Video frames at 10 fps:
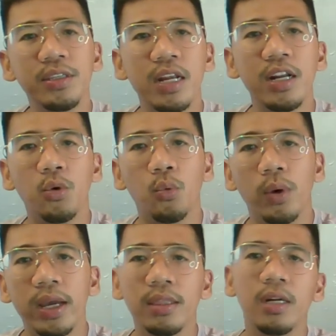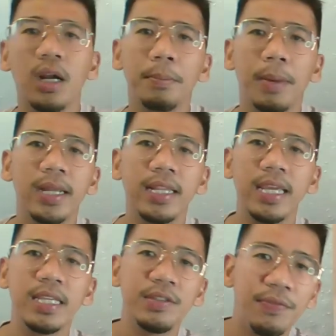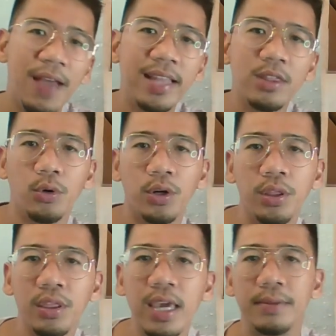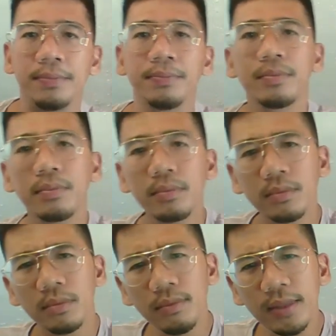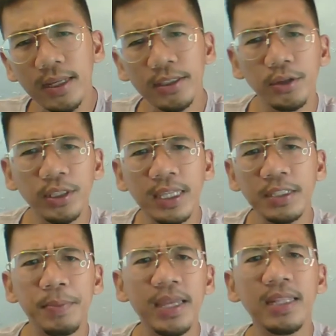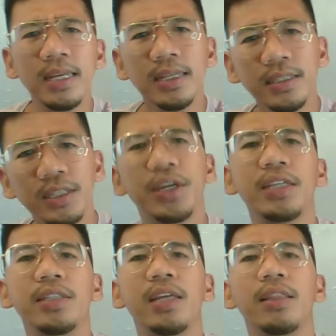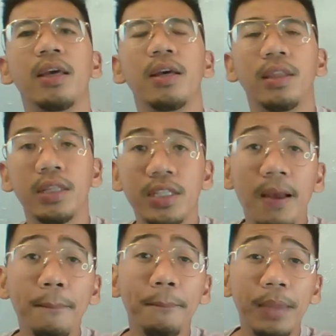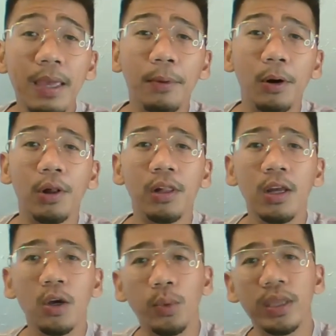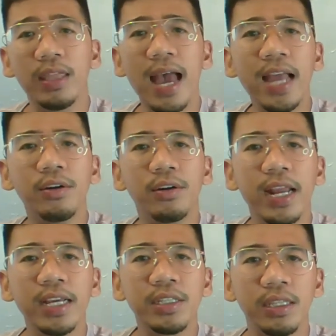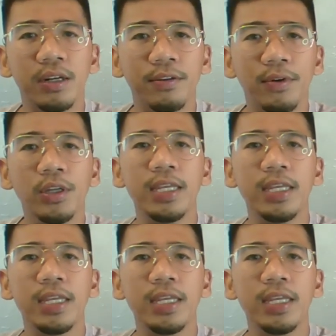registering whether a body is fat or thin. So it has been suggested that some people with anorexia